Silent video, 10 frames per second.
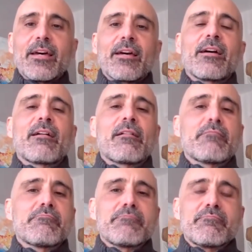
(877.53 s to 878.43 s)
I
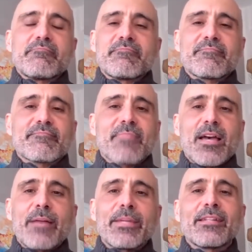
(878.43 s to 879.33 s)

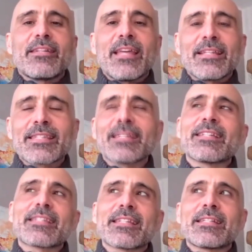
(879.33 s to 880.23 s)
mean,
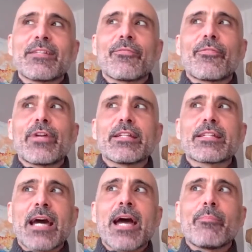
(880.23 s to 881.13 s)
it's a different
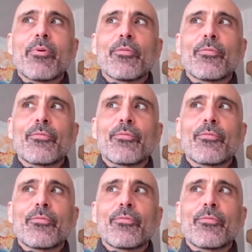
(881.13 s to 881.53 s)
type of